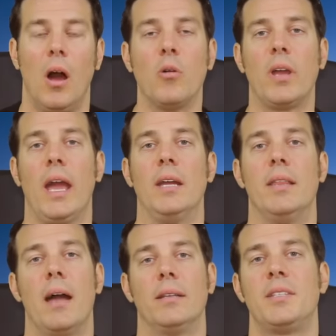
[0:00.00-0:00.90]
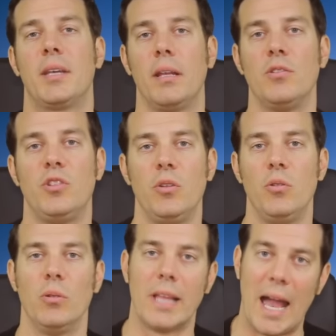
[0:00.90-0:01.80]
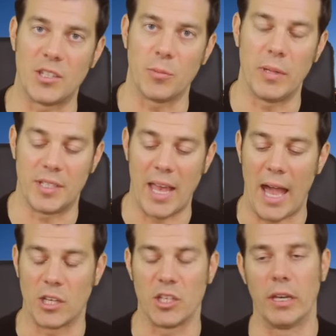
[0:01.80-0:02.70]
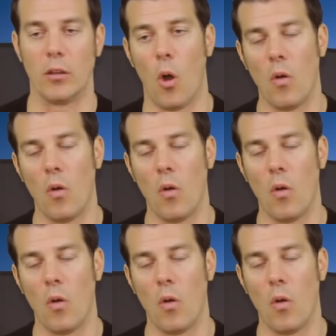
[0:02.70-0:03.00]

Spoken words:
Okay, now let's get into last week's action.